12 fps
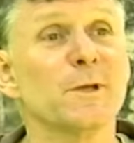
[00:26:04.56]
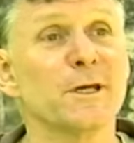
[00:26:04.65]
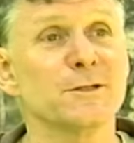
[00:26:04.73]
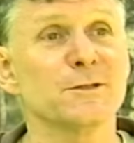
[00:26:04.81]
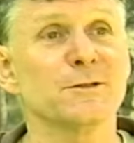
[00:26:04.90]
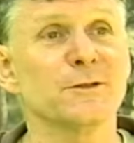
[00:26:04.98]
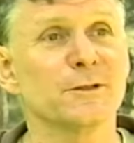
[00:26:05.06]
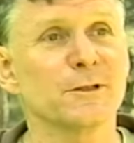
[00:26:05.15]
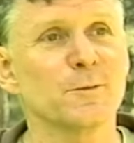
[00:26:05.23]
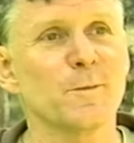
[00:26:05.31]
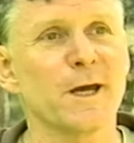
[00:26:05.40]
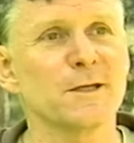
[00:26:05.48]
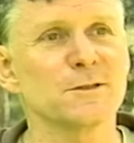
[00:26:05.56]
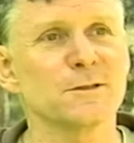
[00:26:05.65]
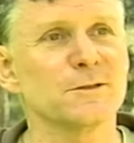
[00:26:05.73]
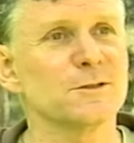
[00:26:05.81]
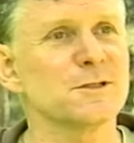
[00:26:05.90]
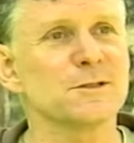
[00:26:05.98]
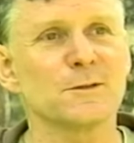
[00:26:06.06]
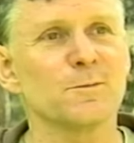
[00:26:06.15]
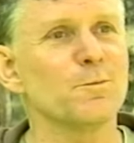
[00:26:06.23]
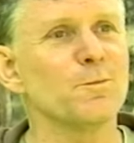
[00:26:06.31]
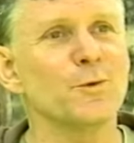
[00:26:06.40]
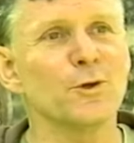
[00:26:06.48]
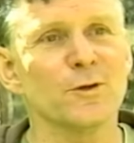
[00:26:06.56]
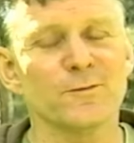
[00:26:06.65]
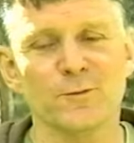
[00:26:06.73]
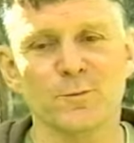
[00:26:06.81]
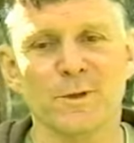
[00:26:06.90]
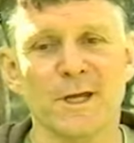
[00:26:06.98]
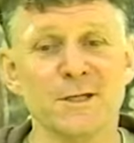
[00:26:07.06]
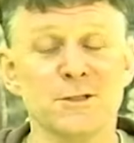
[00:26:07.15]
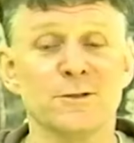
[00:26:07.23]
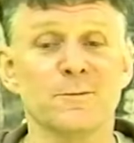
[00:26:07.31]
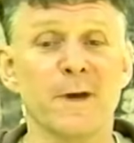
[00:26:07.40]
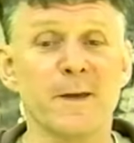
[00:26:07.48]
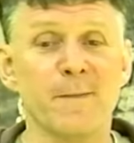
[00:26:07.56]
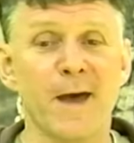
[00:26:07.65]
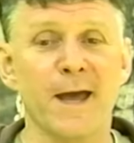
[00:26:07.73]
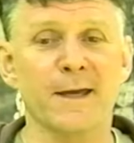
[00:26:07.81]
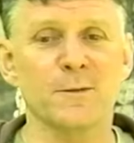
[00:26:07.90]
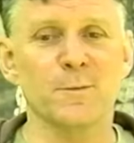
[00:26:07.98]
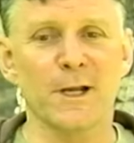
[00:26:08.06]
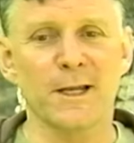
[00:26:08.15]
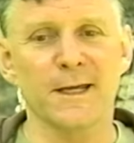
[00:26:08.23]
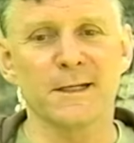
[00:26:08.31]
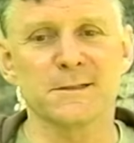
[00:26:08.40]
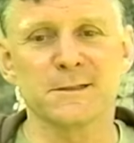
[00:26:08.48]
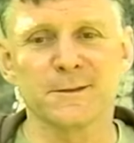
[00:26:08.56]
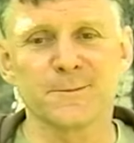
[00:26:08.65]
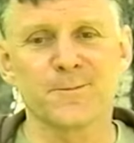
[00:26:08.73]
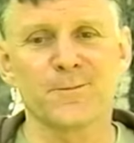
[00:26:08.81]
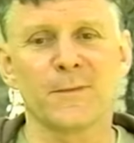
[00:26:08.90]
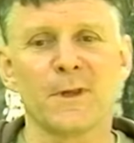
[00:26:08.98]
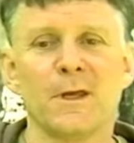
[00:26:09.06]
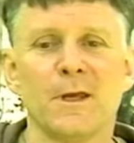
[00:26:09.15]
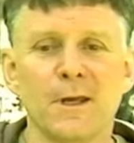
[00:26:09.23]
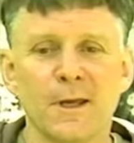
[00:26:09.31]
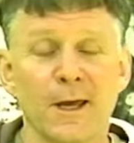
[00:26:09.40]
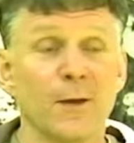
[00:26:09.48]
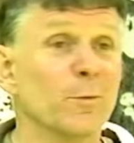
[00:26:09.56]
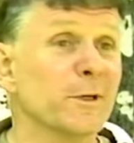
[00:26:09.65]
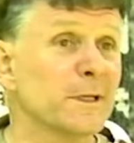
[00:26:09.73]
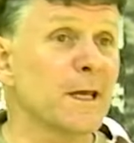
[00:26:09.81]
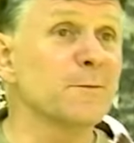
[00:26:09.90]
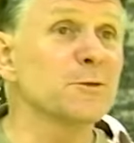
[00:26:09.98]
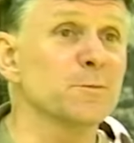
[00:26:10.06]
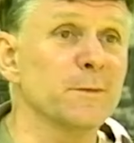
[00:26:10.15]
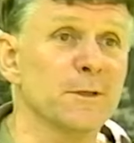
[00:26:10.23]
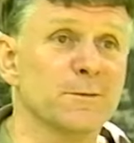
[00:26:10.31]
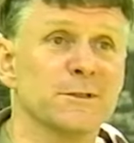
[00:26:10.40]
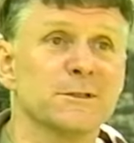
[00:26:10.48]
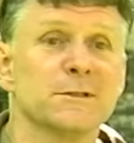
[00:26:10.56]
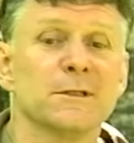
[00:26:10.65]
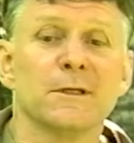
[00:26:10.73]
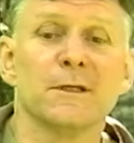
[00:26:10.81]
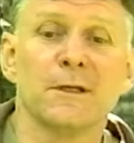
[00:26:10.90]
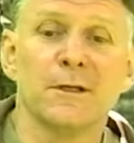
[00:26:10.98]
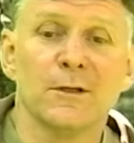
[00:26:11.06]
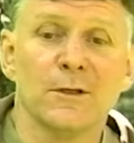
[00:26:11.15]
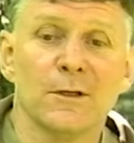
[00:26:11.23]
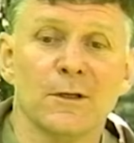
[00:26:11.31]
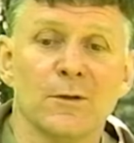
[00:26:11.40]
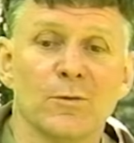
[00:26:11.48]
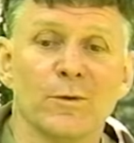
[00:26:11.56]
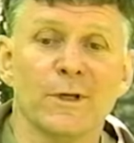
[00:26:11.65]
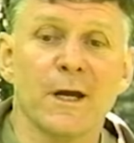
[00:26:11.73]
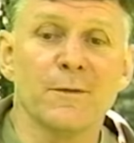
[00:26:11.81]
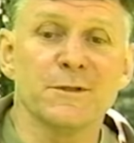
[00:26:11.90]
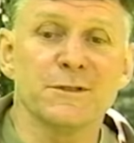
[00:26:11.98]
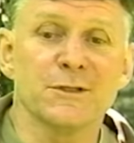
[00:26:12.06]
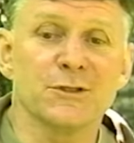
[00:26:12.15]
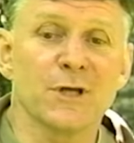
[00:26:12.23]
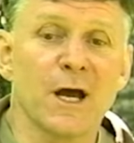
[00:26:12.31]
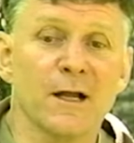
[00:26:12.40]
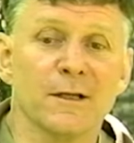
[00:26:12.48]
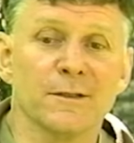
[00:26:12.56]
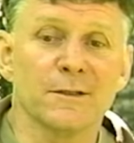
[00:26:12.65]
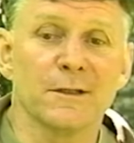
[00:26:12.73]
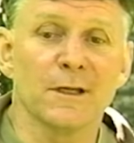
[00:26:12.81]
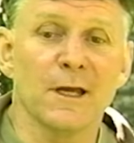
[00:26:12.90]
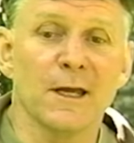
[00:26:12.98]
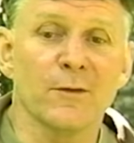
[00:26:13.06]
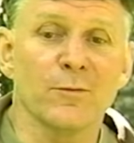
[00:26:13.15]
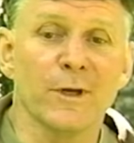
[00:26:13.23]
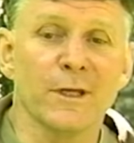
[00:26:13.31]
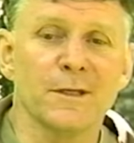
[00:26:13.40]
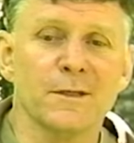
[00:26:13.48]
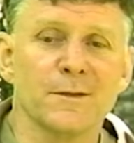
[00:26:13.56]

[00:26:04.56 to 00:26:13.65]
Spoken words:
pleasure you can imagine, just beautiful pleasure in my back and my legs. And what came to me was, when I was a child, I read